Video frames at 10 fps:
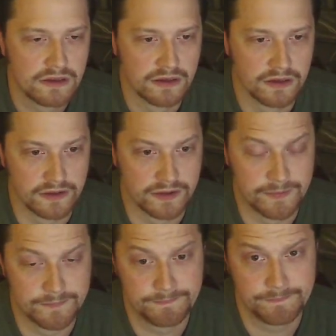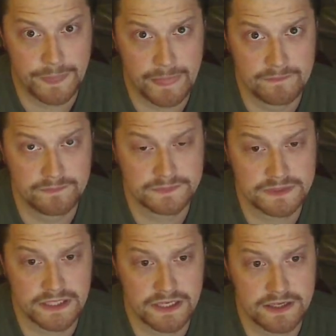um, to
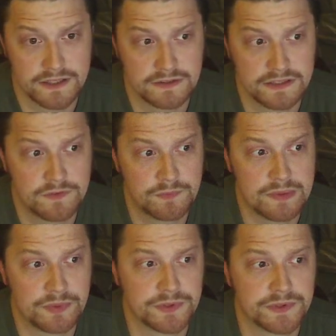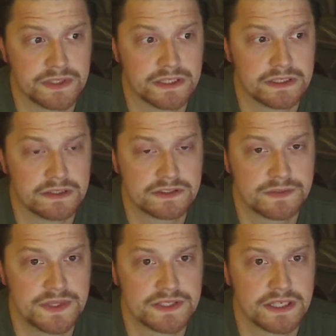kind of give people uh,
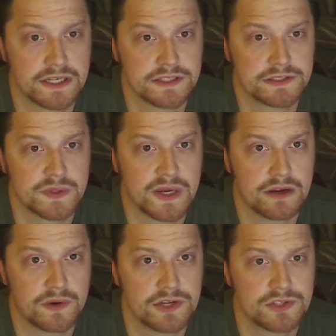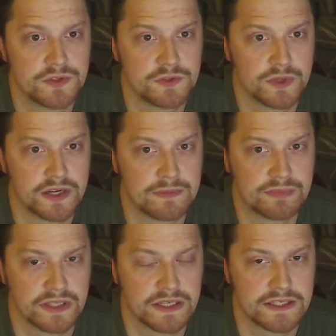some insight as to how I choose what I
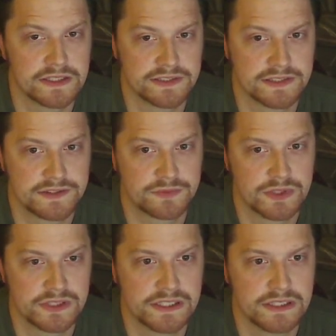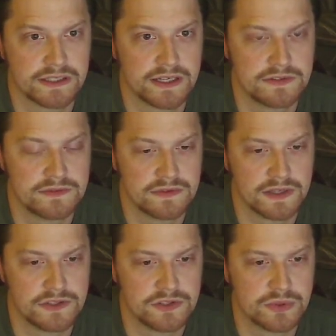play is it's really I
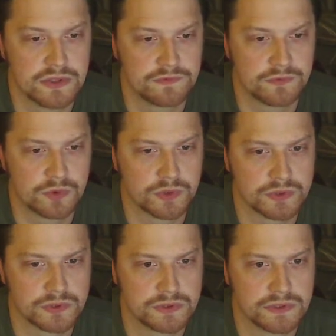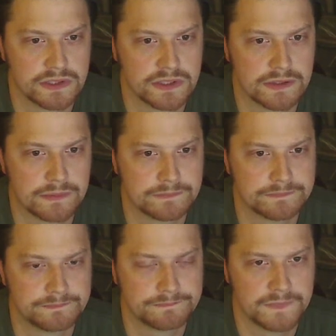I do it for um,
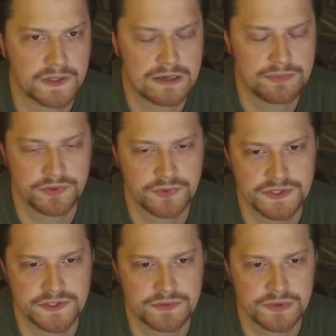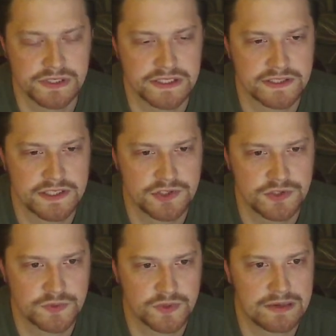a couple of reasons really is I
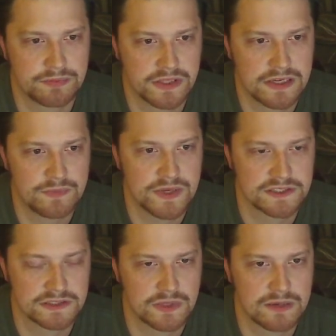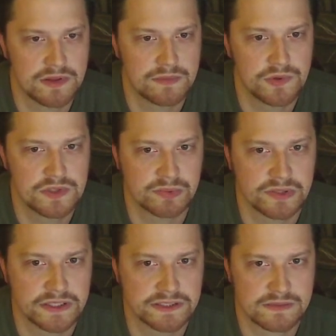choose what I play based on what I'm in the mood to
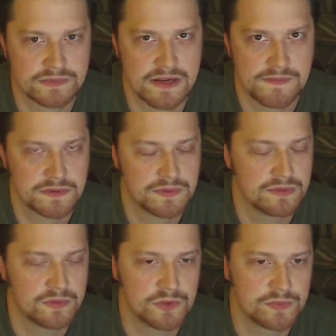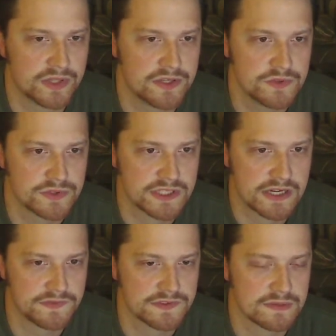play. Sometimes I'm in the mood to play new
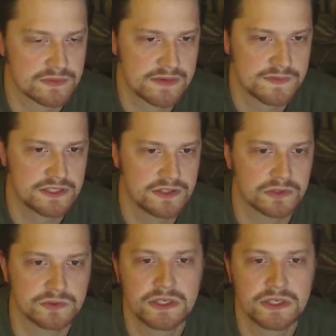stuff, and sometimes I don't.